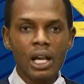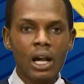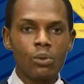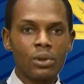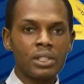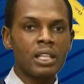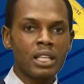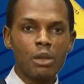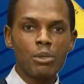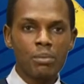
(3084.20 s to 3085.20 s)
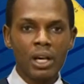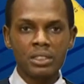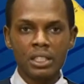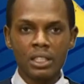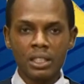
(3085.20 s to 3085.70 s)
and 109
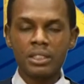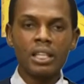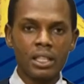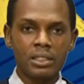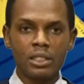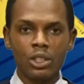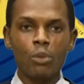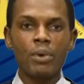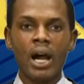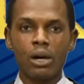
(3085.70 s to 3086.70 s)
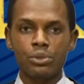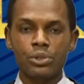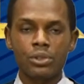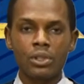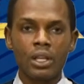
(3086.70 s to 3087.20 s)
members in the Senate, the upper
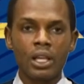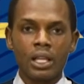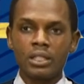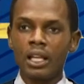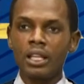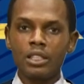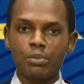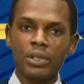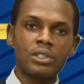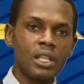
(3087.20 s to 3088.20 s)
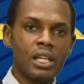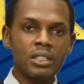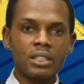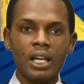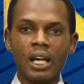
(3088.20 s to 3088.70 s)
house. Then the
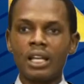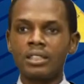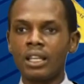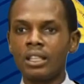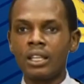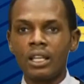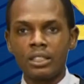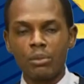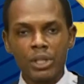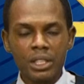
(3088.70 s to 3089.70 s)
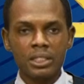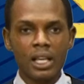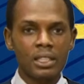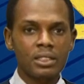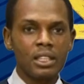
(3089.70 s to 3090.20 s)
president and then the
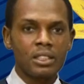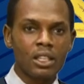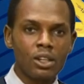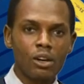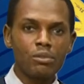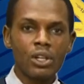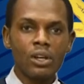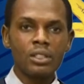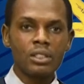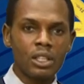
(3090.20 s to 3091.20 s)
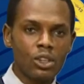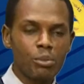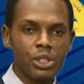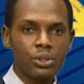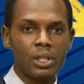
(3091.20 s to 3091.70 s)
ministers, the governor, the
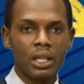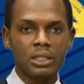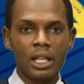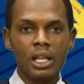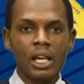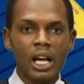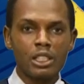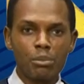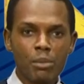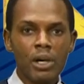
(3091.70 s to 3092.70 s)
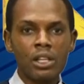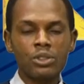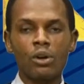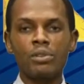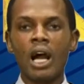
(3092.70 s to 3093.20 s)
commissioners, and the members
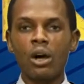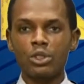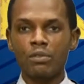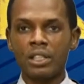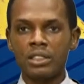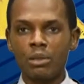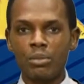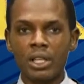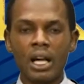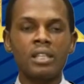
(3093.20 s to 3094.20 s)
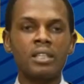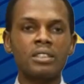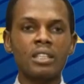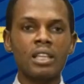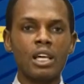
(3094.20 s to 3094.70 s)
of the House of Assembly at the
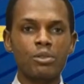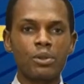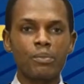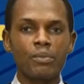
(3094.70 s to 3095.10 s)
state level.